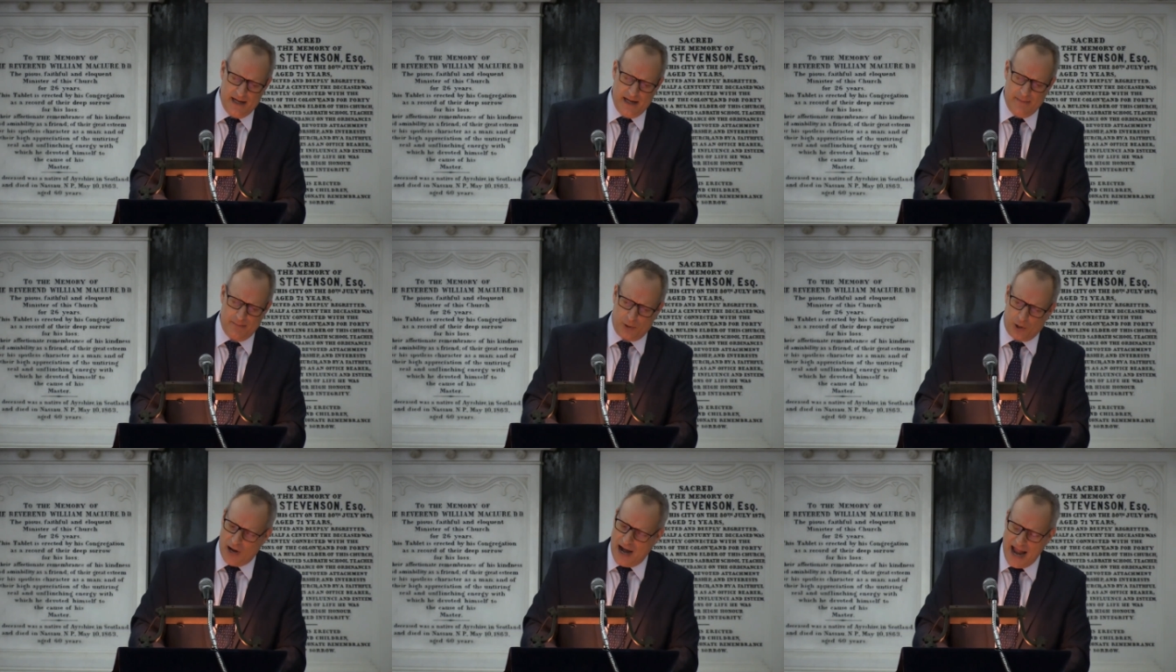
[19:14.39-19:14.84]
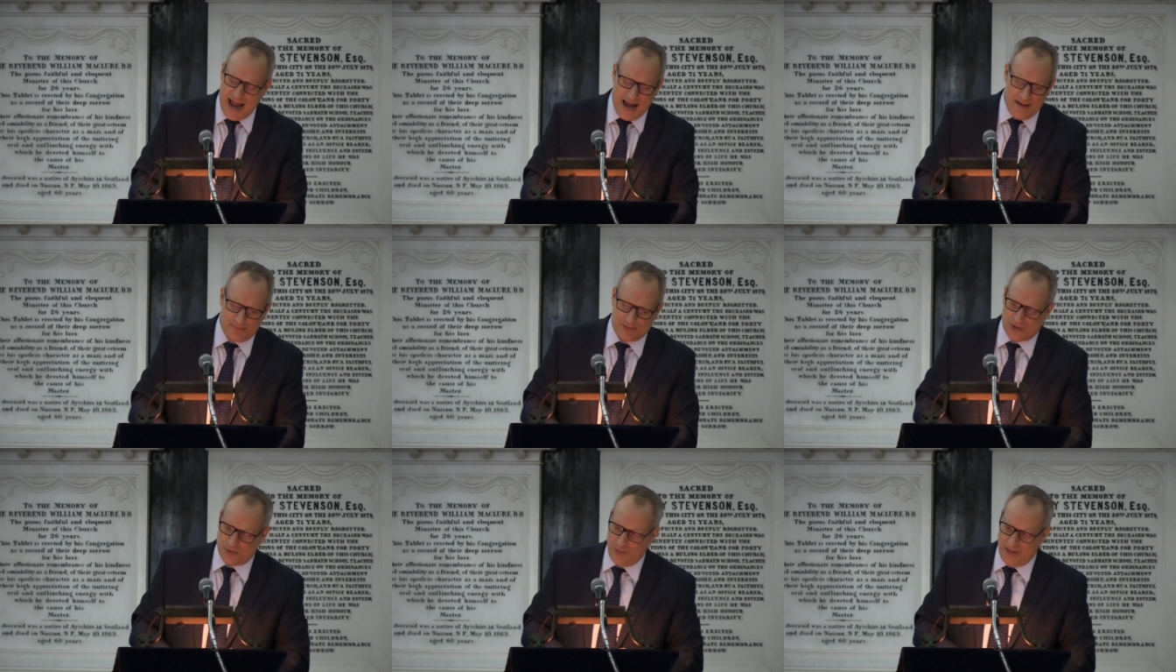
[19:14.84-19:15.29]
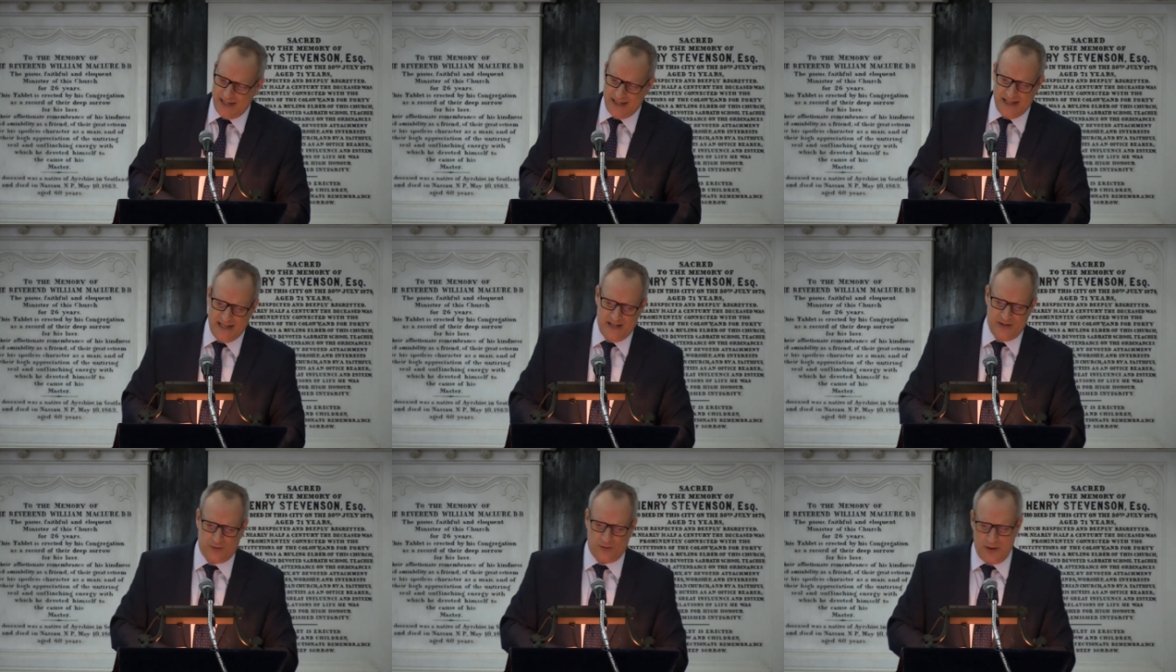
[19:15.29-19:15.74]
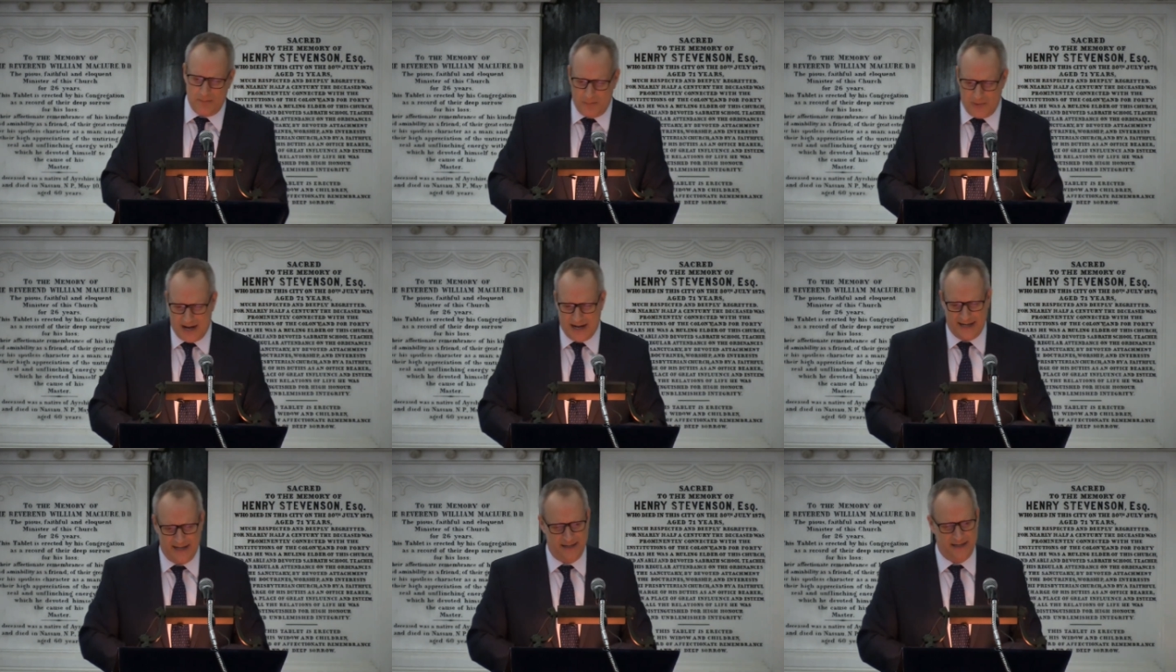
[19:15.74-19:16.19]
And perhaps we need
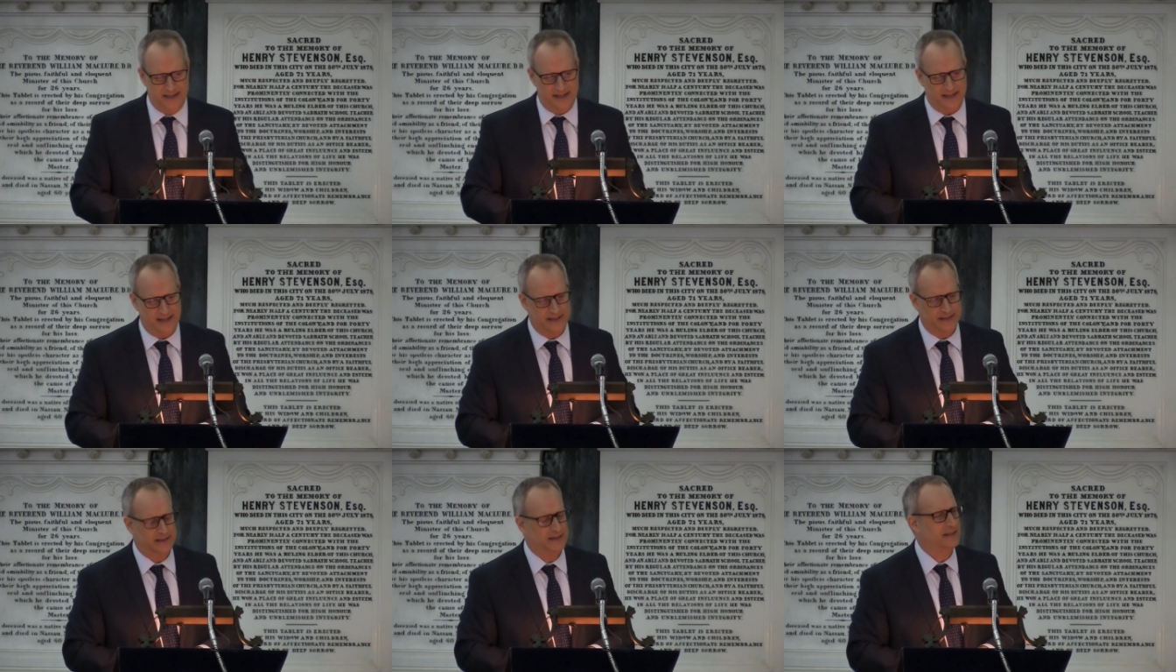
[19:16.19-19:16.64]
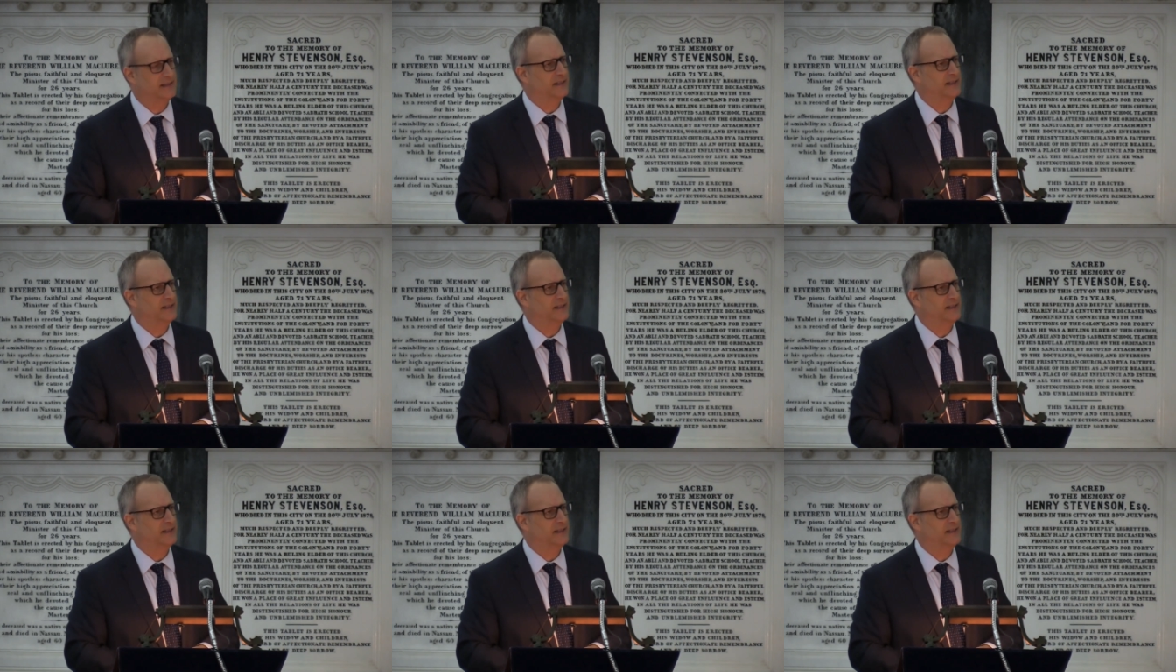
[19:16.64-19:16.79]
reminding